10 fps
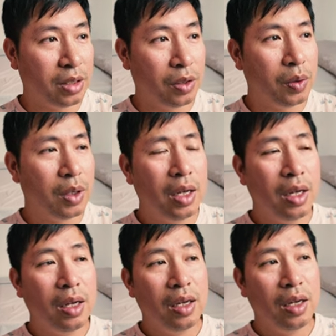So
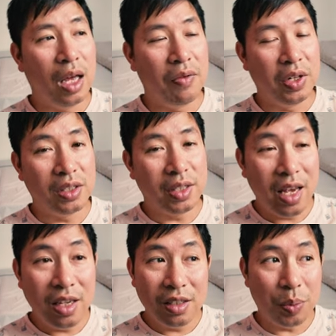if it
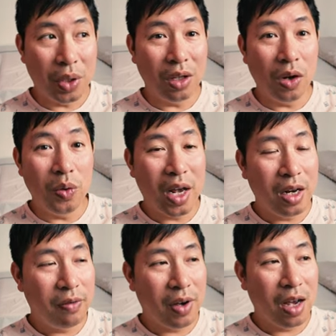stays below
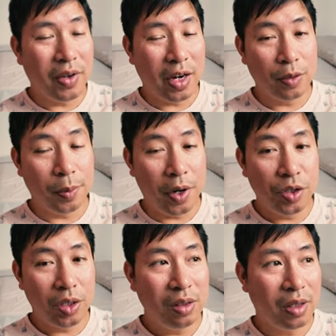95 at
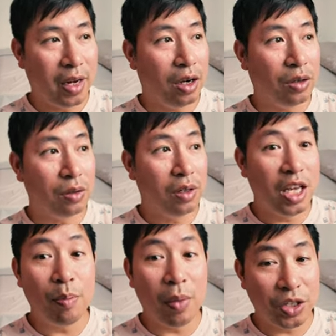expiration, then I'll
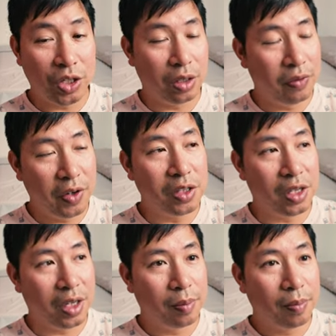keep my shares of
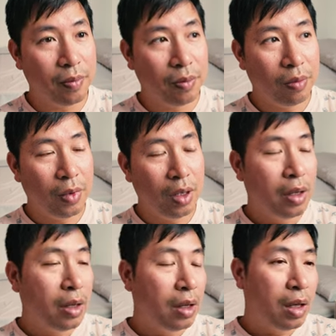Disney,
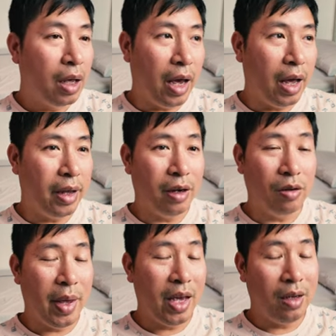and
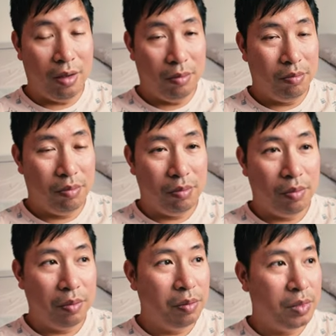I'll make
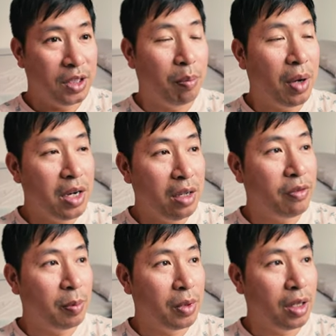some money
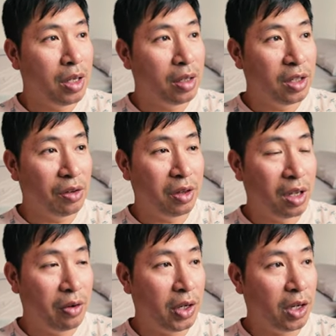from selling
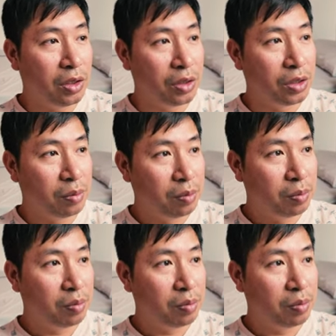the covered calls.